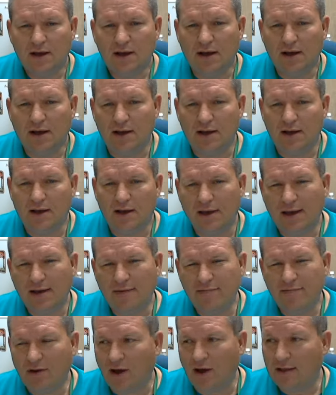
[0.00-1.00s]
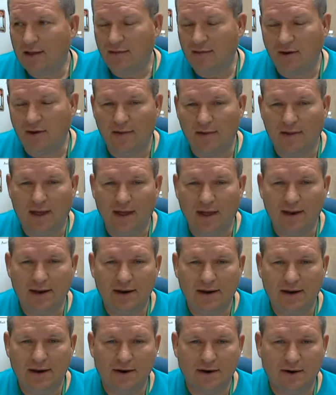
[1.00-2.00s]
I've taught online
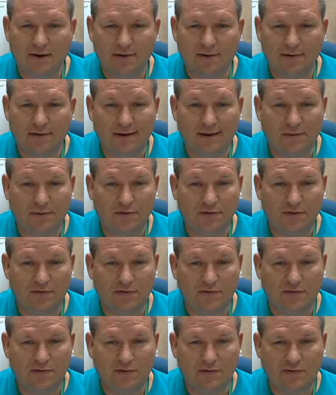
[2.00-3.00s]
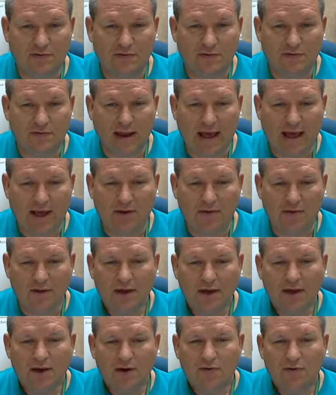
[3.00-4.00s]
here at WCCC now
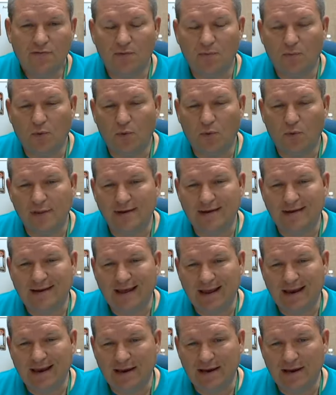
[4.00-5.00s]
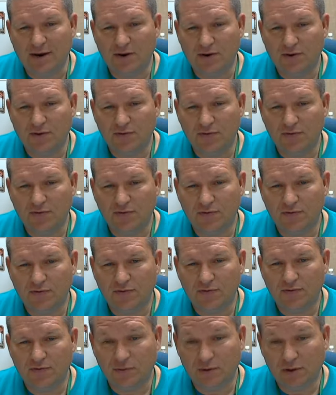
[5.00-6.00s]
for more than 10 years,
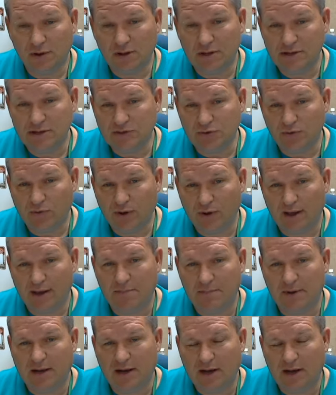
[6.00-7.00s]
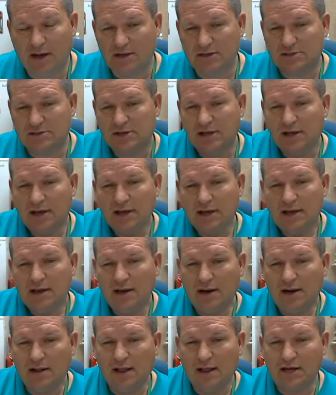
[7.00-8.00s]
and I really enjoy it because
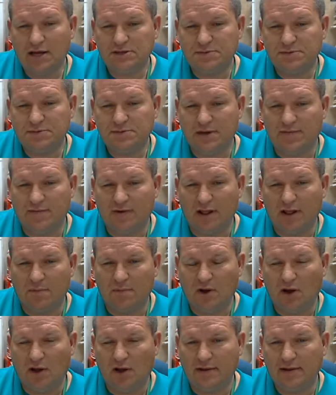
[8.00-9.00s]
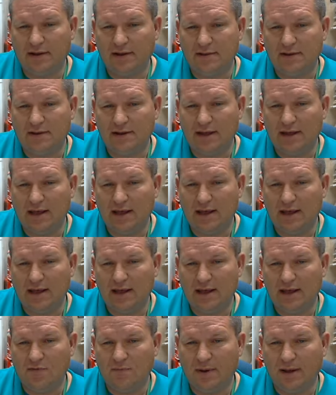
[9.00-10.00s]
it allows me to develop content that I
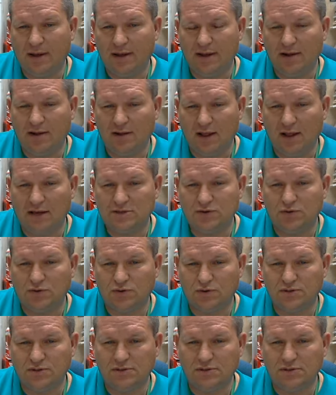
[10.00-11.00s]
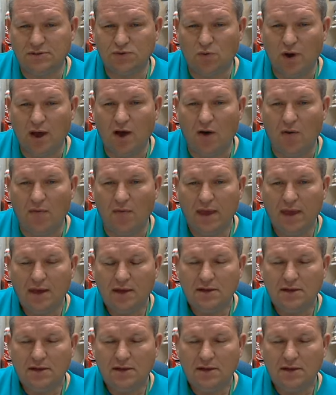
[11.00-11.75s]
use for my in-class courses as well.